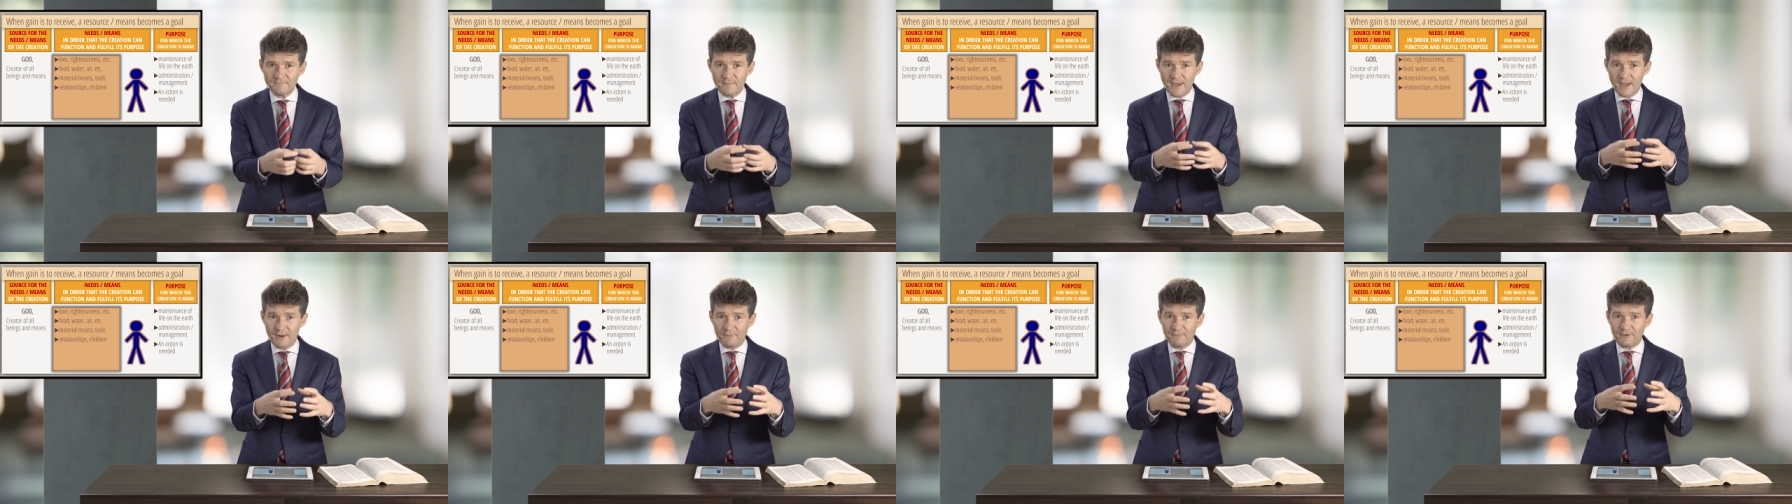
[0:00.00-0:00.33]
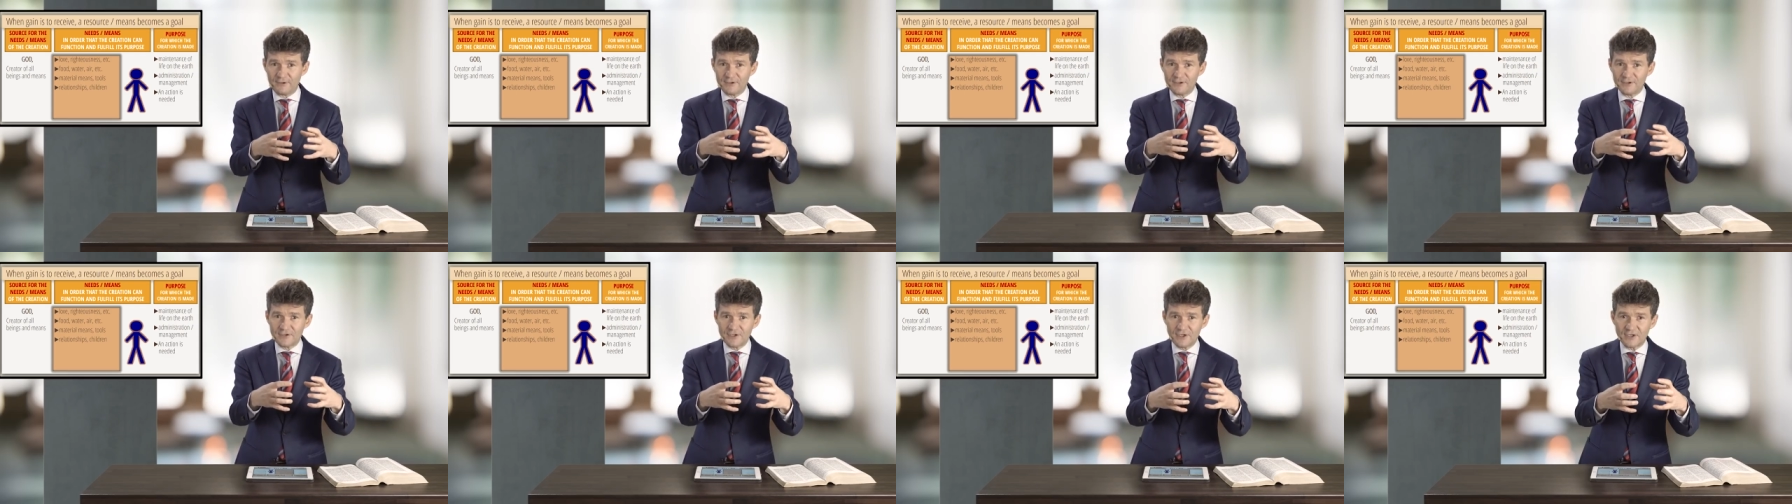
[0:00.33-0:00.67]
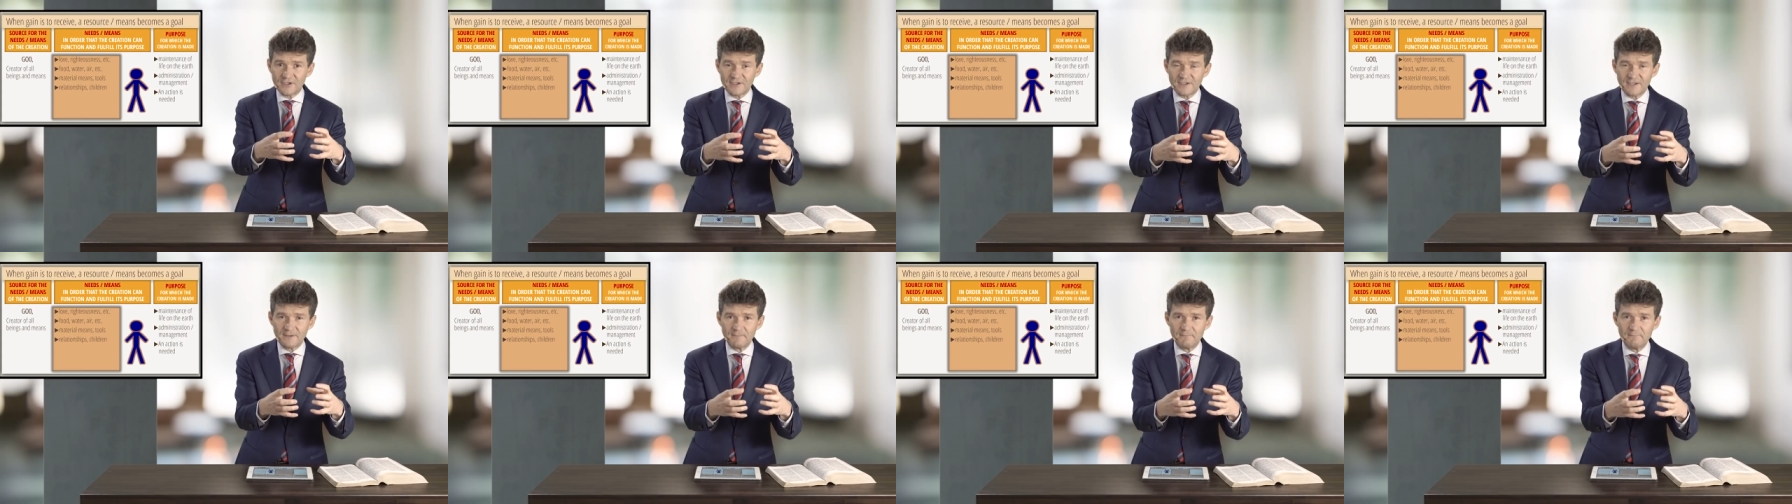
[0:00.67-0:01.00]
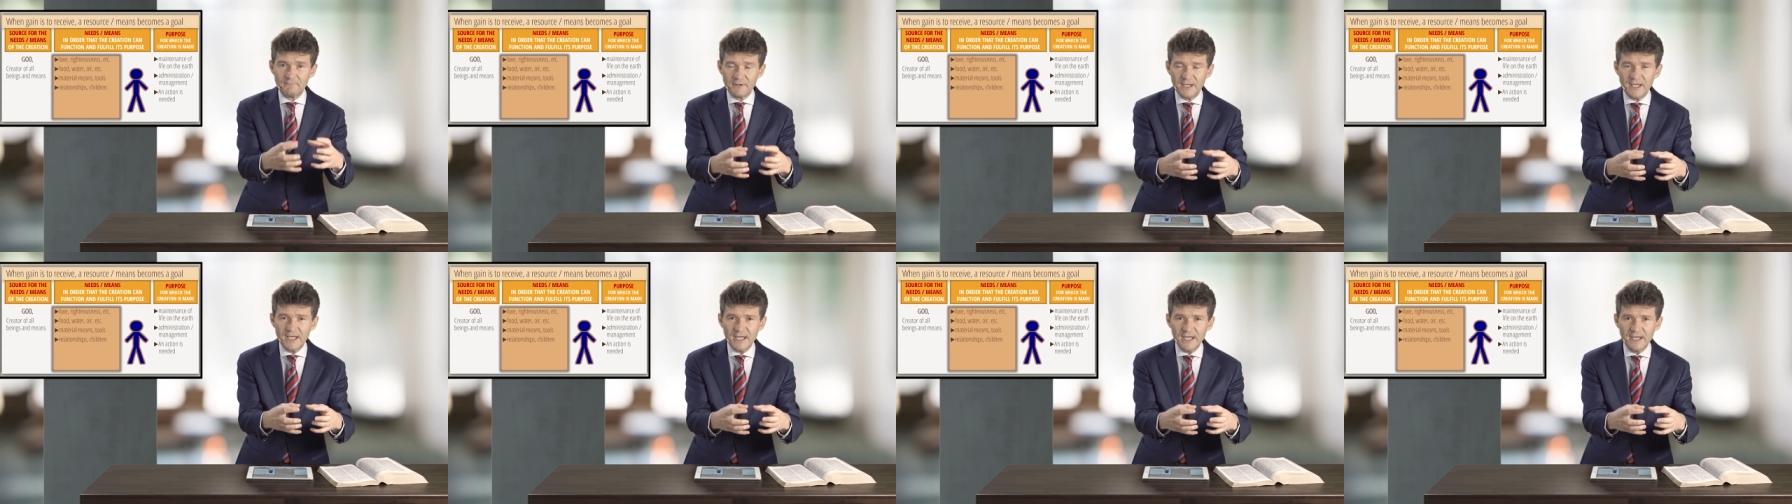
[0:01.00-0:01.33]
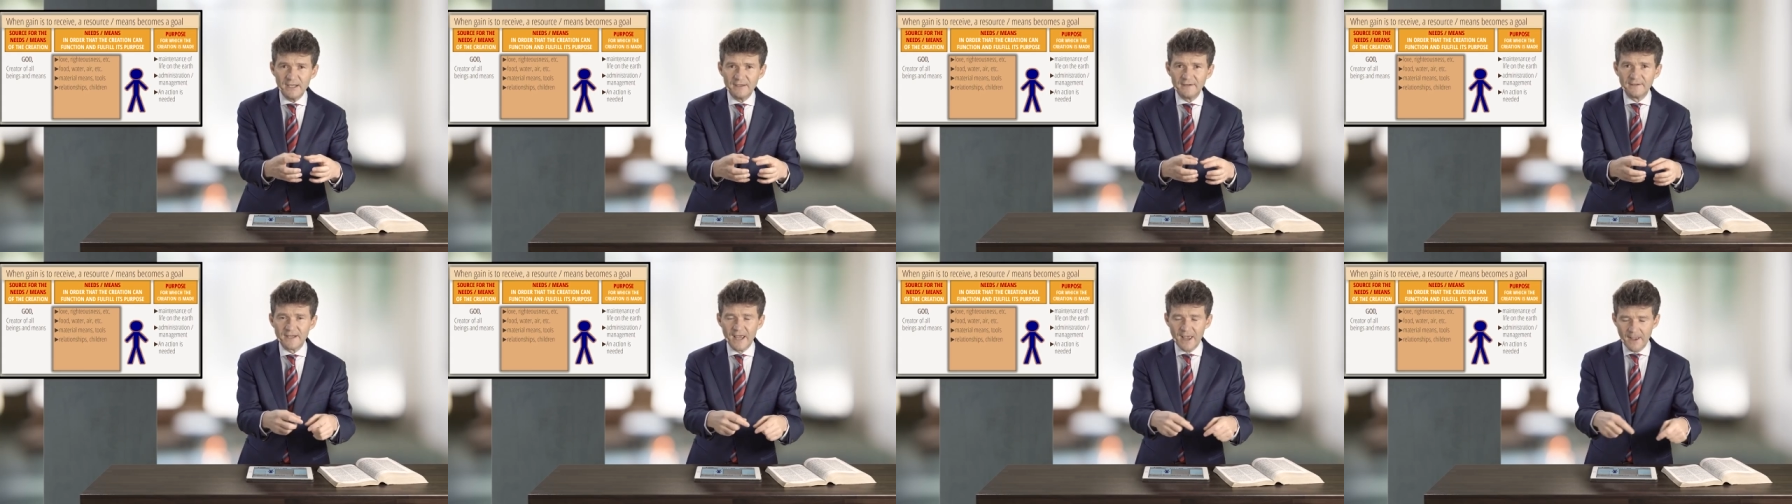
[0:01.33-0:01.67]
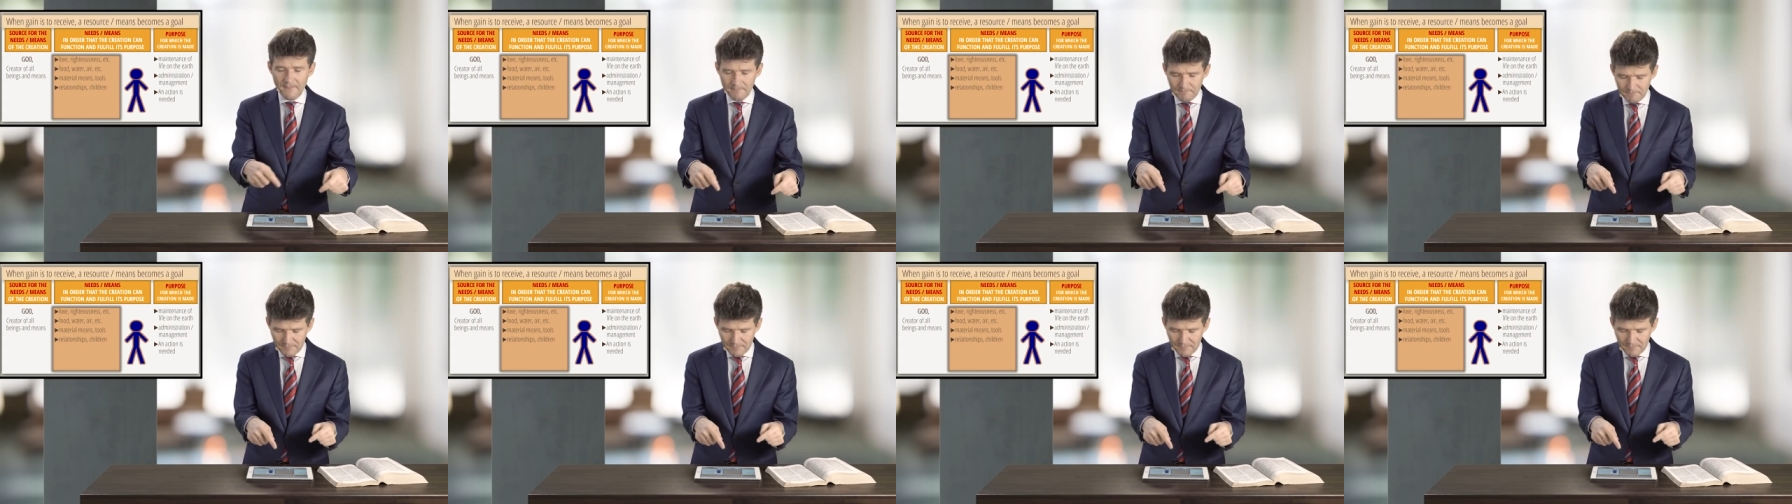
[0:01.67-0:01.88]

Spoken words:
Marriage is just a means